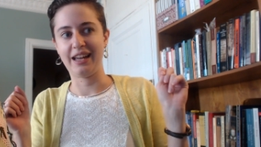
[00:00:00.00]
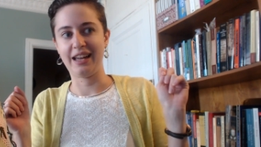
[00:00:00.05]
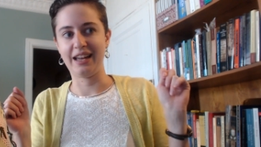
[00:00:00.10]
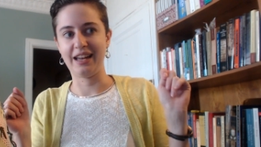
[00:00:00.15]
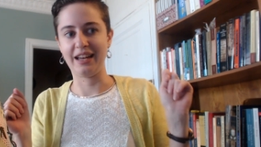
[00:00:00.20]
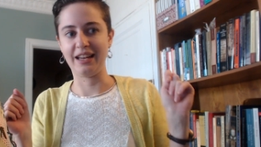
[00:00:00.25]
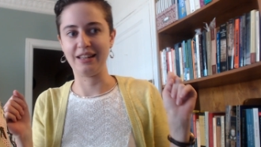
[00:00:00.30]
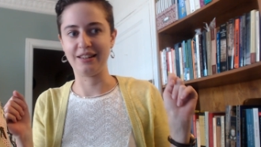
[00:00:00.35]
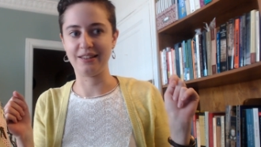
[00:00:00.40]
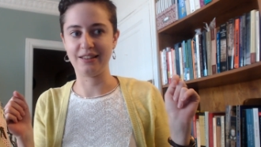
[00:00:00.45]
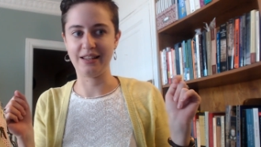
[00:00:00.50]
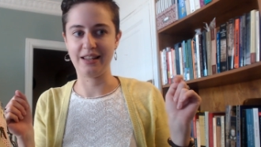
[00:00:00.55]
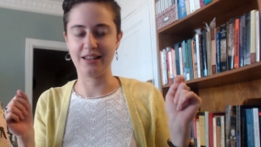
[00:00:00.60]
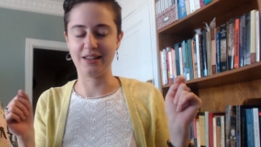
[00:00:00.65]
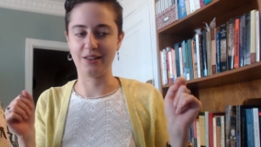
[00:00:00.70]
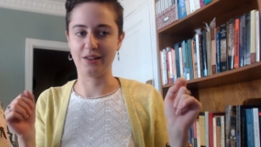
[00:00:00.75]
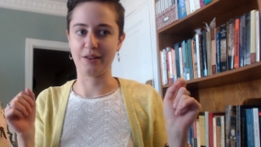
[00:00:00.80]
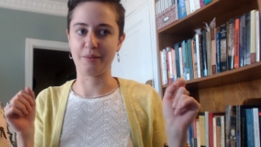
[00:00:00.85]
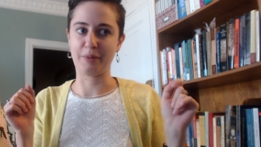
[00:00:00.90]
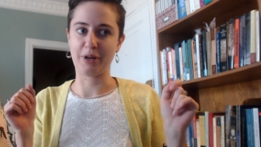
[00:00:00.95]
it
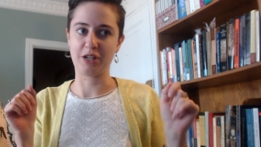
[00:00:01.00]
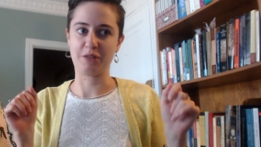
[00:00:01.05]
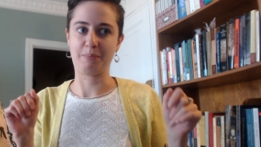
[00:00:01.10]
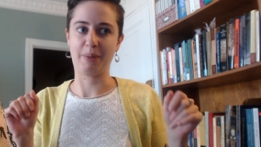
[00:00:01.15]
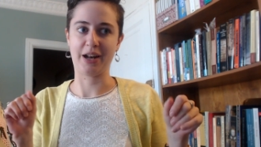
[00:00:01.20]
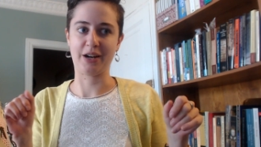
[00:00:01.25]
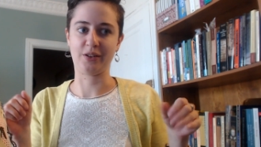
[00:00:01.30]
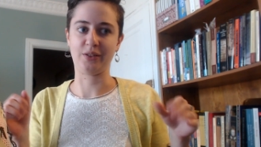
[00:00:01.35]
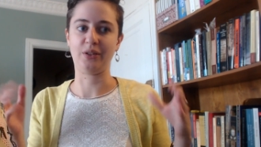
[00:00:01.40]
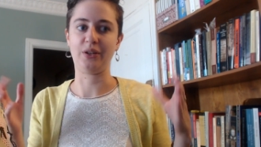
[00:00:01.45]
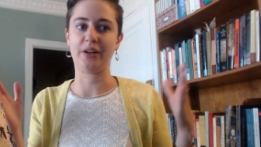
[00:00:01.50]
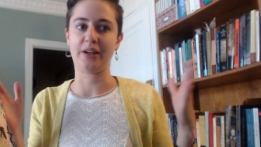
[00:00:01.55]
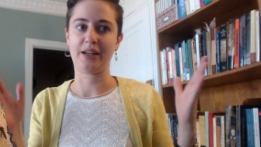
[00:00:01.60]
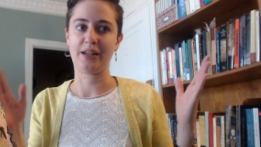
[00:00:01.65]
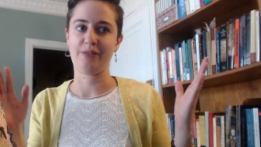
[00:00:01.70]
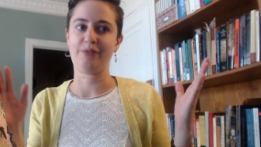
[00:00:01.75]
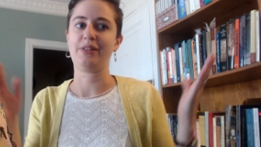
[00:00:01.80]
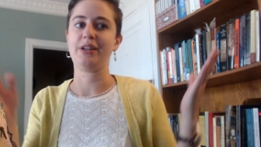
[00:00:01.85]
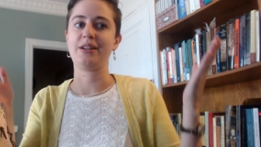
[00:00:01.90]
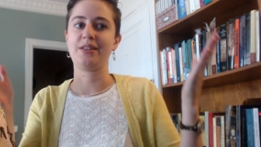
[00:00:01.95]
is a much better look
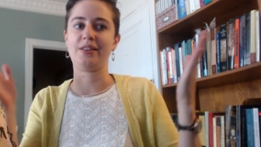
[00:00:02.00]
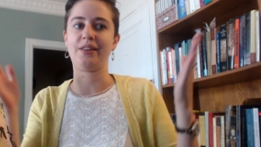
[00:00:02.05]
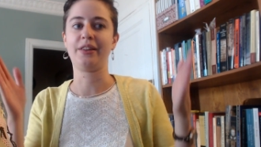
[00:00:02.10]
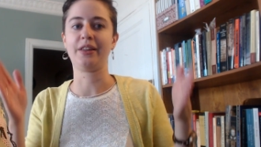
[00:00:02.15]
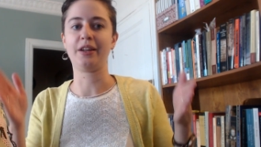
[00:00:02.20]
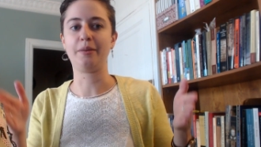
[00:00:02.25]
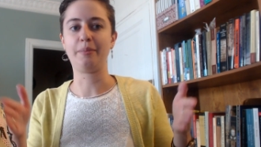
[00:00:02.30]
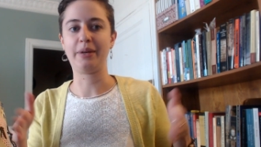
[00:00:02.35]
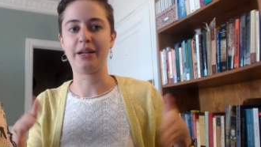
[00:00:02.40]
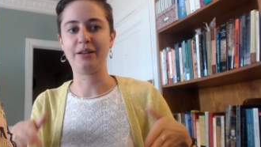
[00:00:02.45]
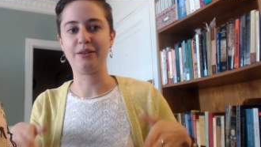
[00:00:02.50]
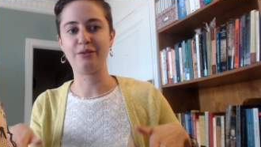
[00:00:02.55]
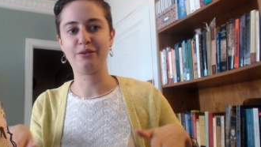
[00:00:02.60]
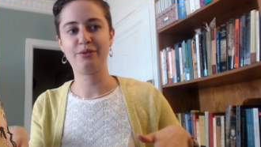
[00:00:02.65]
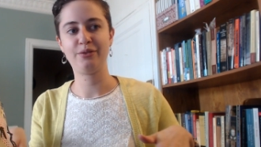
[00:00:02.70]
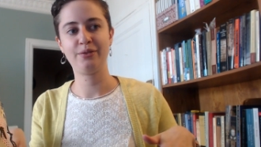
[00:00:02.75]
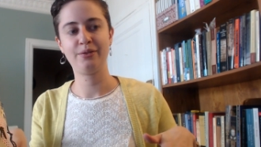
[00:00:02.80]
if there's a little bit of